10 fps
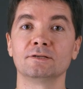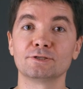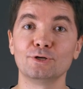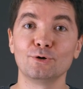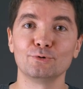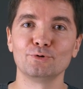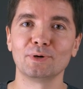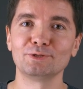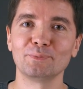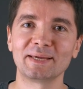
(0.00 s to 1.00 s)
So, you
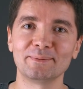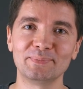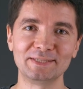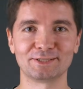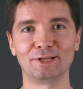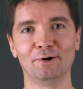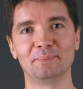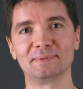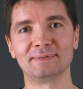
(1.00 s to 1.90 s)
want to make a pit stop?